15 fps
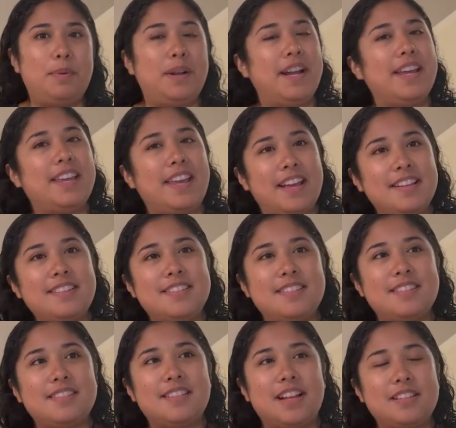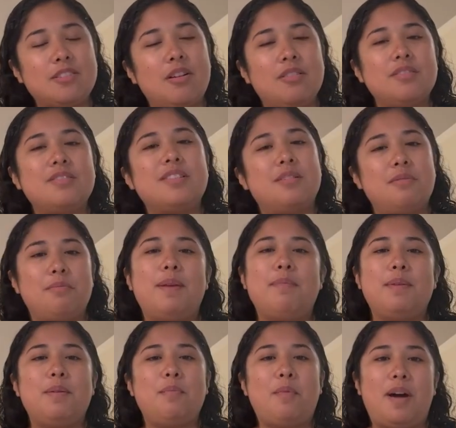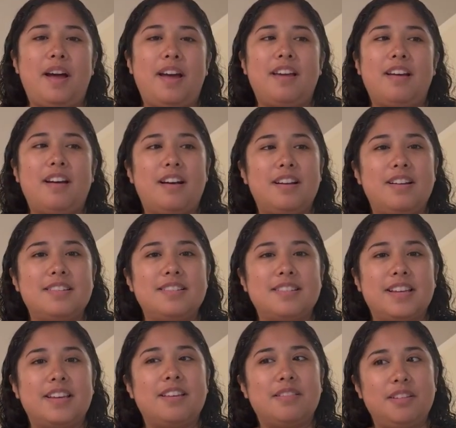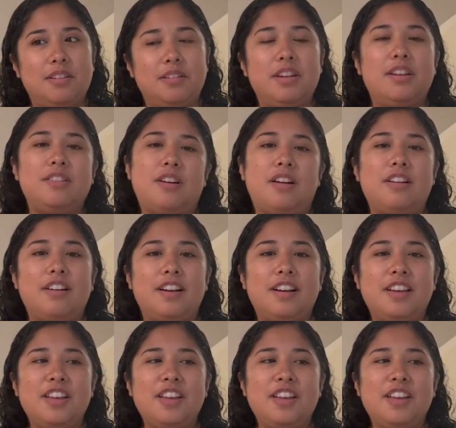But I guess that's also maybe why God is like, you need a daughter,